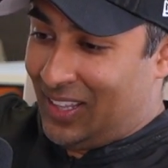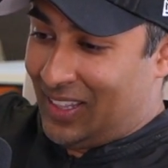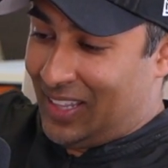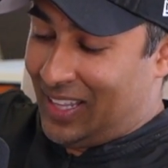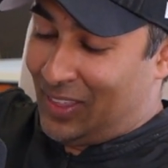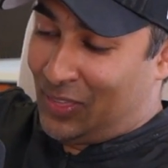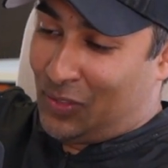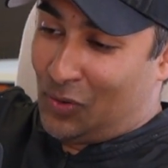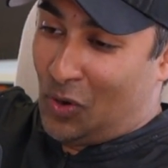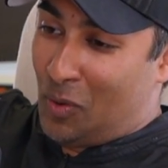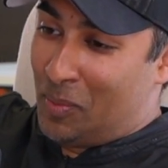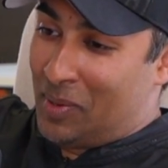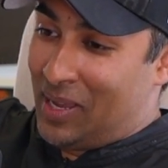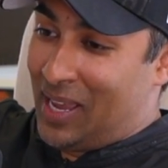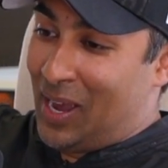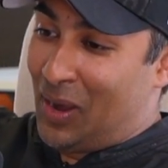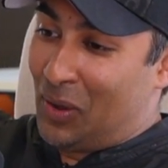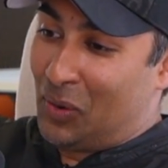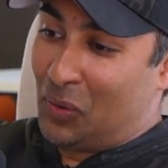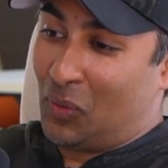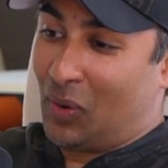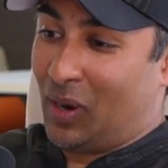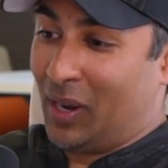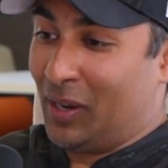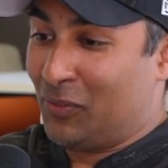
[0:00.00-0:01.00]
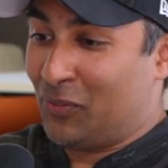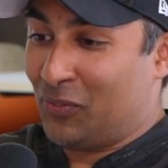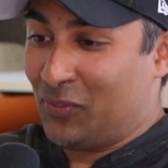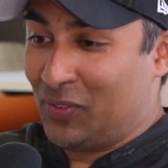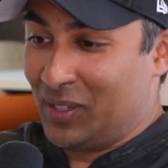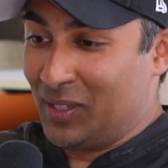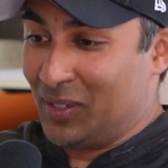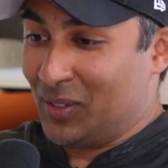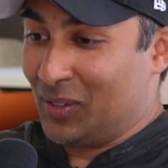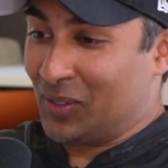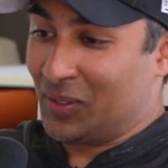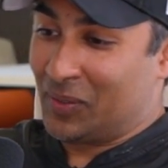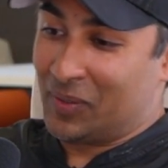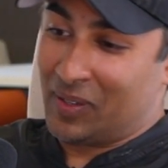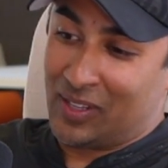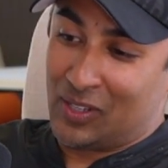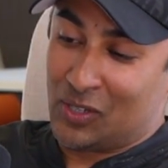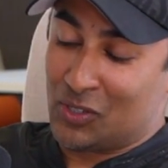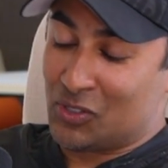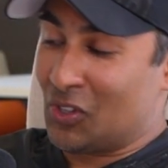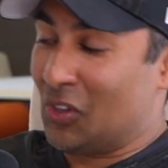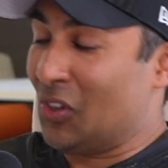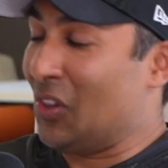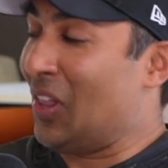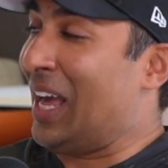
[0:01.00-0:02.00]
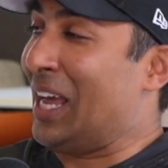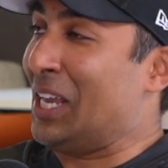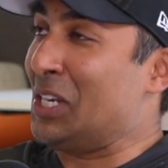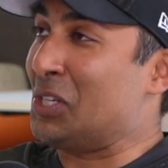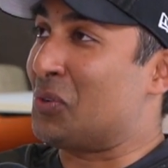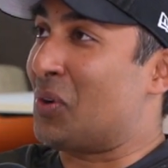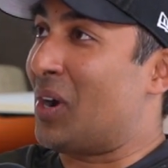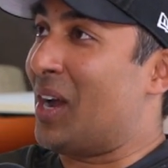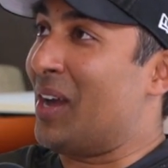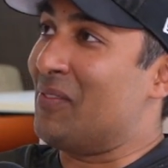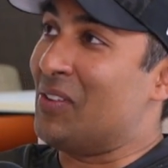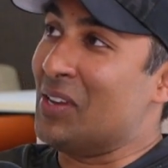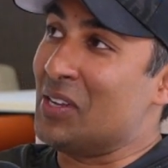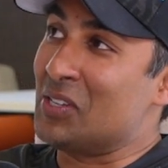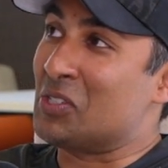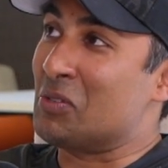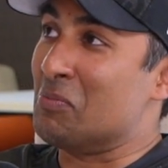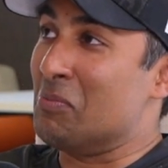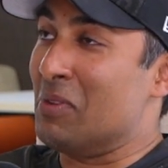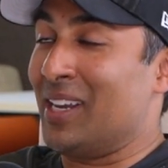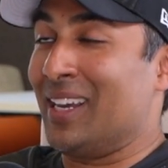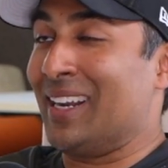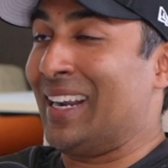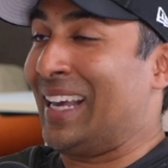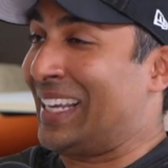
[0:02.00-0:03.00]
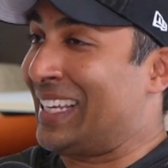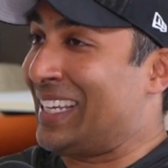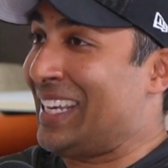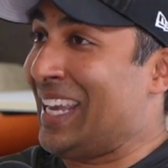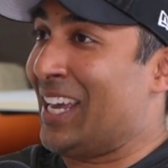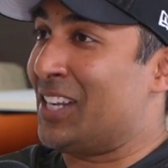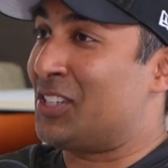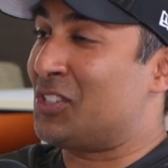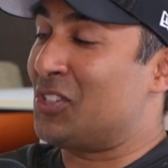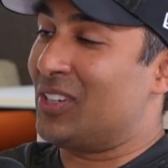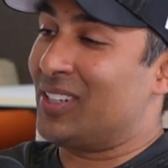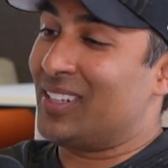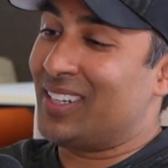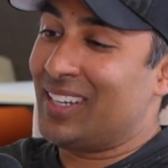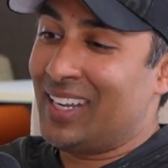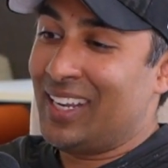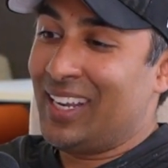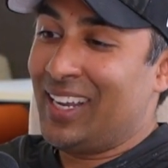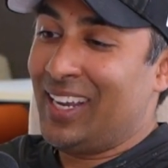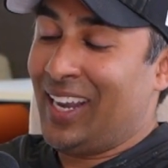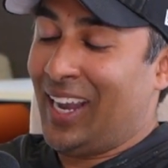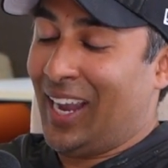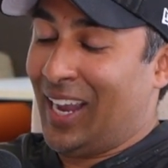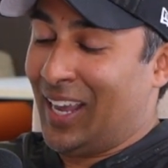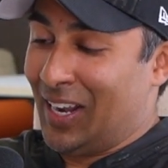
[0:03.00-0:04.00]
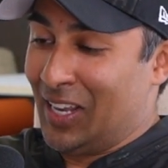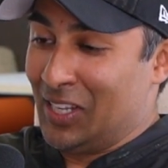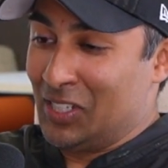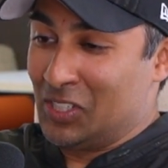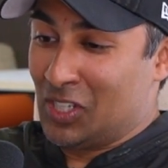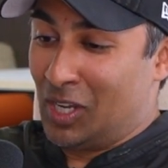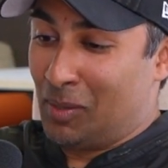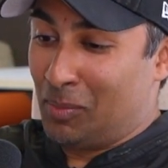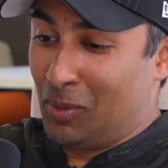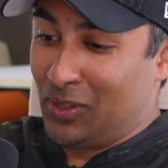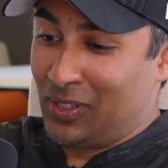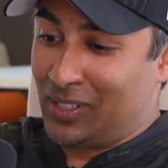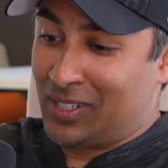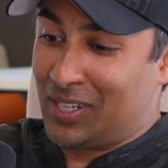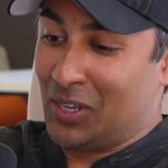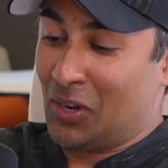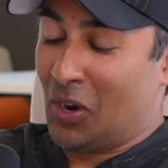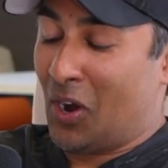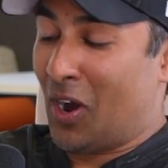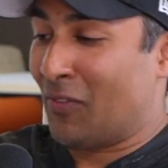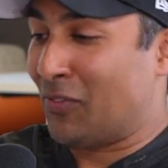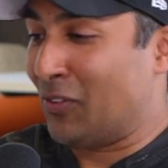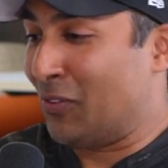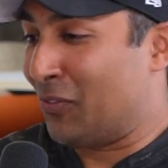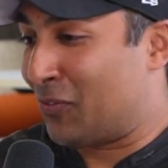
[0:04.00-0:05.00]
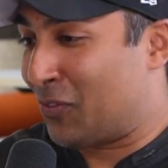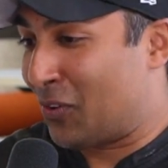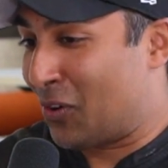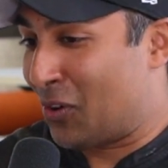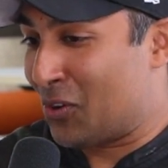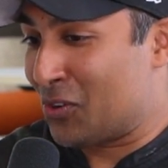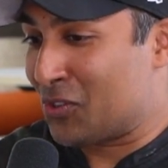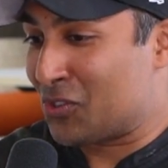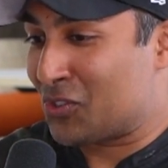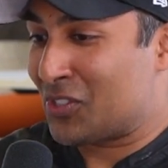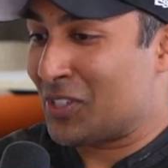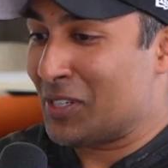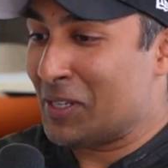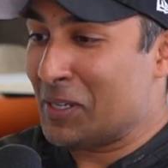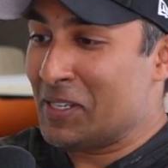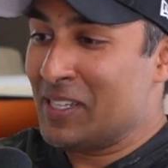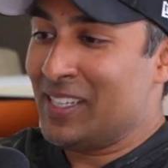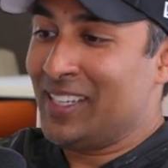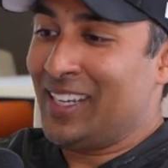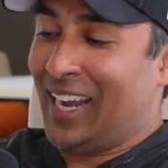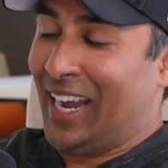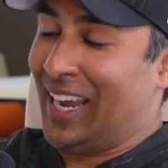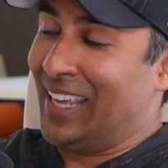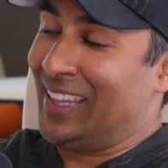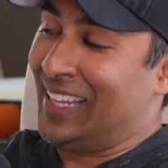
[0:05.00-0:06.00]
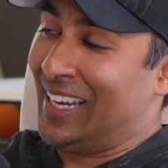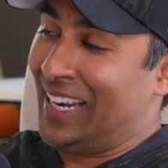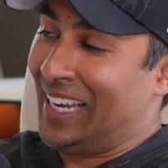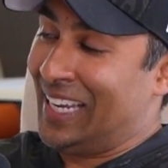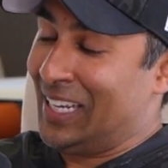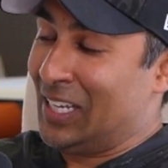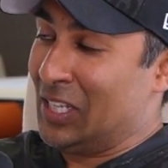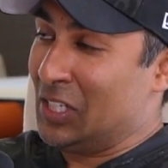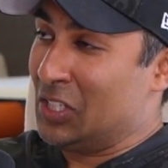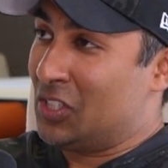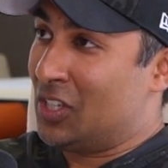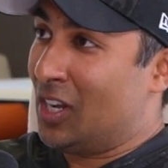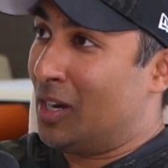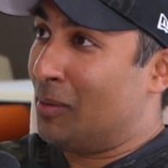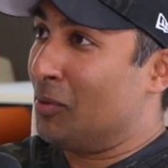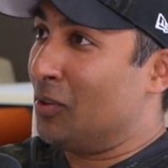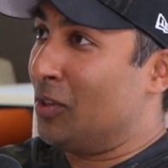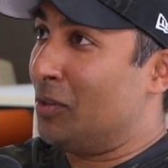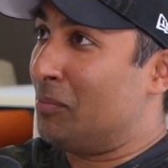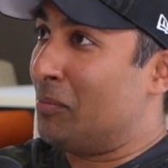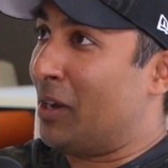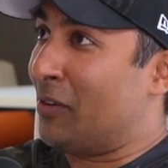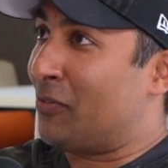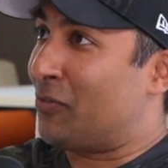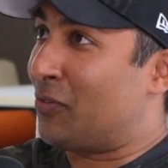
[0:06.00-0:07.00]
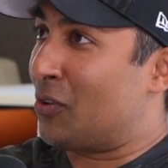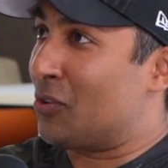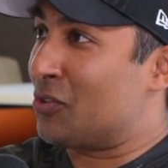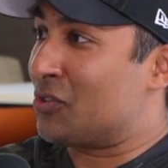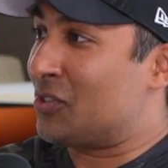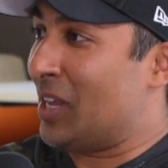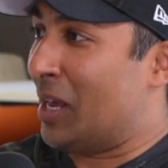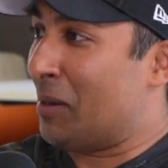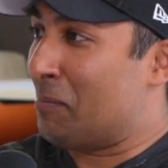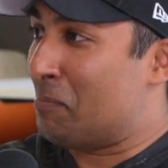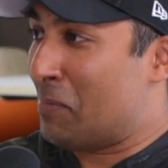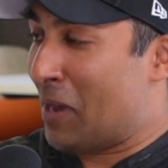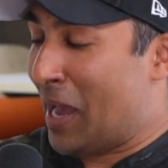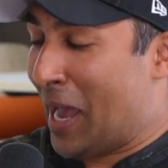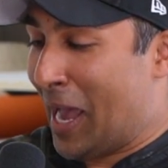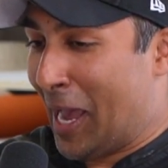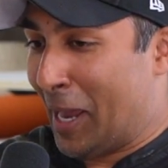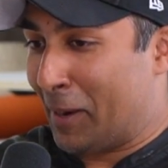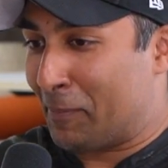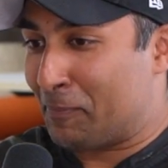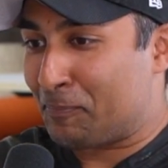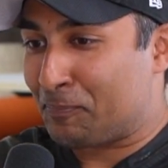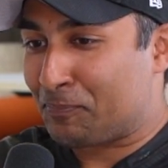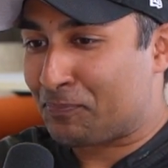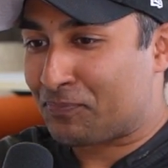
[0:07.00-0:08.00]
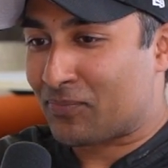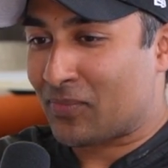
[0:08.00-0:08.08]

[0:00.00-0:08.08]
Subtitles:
They throw me out in right field, and there's a line drive hit to me, and I catch it, and I double the kid off of first, and then I hit a double in my first at-bat.